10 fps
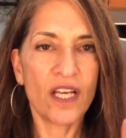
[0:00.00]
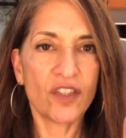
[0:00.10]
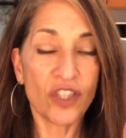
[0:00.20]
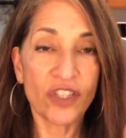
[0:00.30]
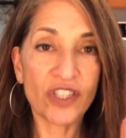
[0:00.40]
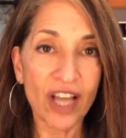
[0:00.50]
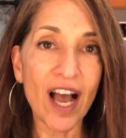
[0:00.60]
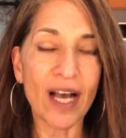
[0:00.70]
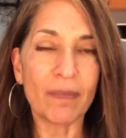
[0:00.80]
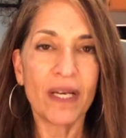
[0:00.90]
just
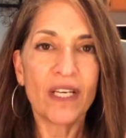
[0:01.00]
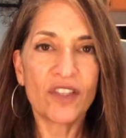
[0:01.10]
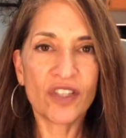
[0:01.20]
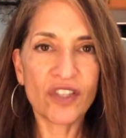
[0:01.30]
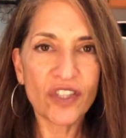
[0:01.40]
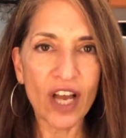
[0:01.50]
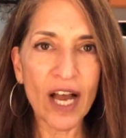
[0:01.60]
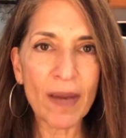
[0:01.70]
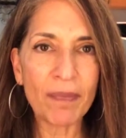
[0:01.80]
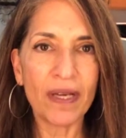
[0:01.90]
stop. Just
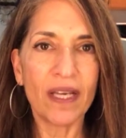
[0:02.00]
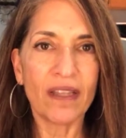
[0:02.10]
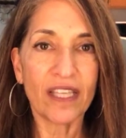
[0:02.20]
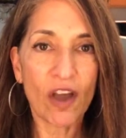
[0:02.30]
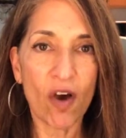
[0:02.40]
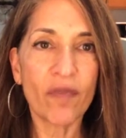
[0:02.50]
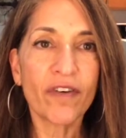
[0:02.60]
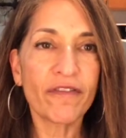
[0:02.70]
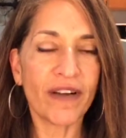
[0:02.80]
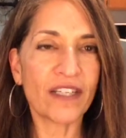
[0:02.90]
stop the
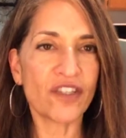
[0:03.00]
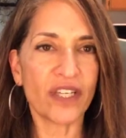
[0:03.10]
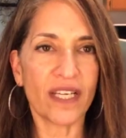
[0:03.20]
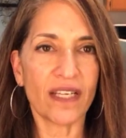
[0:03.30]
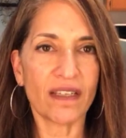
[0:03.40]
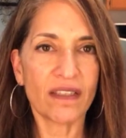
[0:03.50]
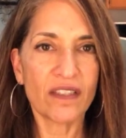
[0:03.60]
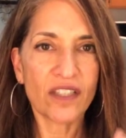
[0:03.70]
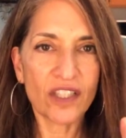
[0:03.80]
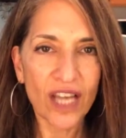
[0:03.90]
overfunctioning.
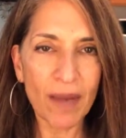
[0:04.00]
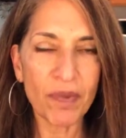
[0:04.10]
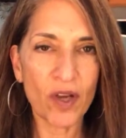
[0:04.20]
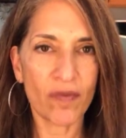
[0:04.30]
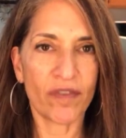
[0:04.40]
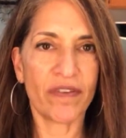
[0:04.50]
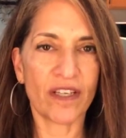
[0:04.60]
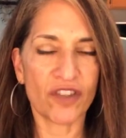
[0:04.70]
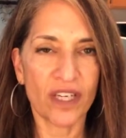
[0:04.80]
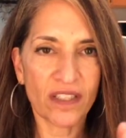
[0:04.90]
Stop the
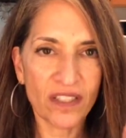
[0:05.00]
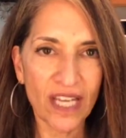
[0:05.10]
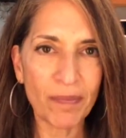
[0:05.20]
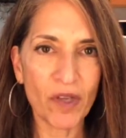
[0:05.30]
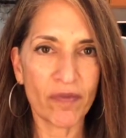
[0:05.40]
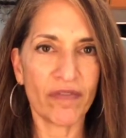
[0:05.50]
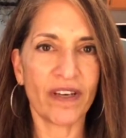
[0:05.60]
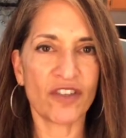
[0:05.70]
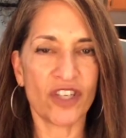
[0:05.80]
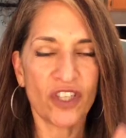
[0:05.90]
overfunctioning. Stop the
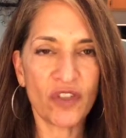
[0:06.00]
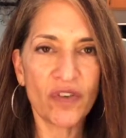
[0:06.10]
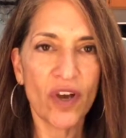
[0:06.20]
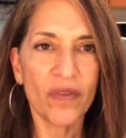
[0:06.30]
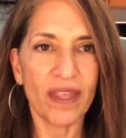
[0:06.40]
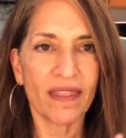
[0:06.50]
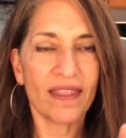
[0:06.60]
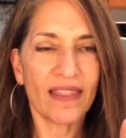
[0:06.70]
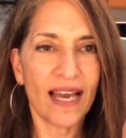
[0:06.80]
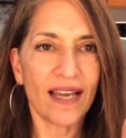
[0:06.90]
overfunctioning. You know that
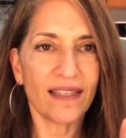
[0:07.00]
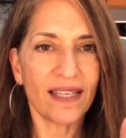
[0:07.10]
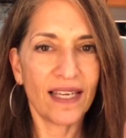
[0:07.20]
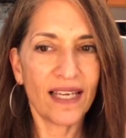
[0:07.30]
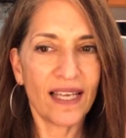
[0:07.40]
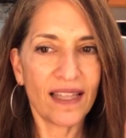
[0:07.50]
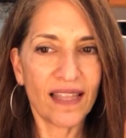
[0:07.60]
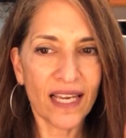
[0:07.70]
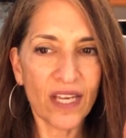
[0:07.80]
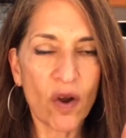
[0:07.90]
that
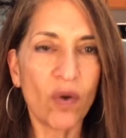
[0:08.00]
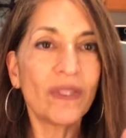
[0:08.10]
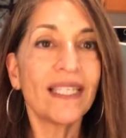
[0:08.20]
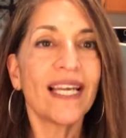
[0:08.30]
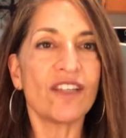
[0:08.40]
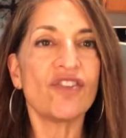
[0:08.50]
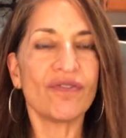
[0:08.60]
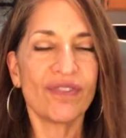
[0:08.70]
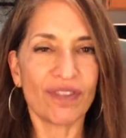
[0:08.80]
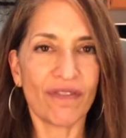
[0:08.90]
that can only get
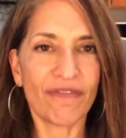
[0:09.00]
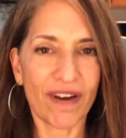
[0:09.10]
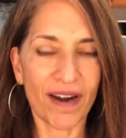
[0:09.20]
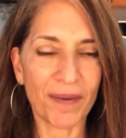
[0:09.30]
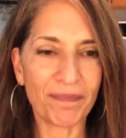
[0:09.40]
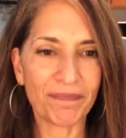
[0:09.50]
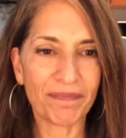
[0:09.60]
you so far."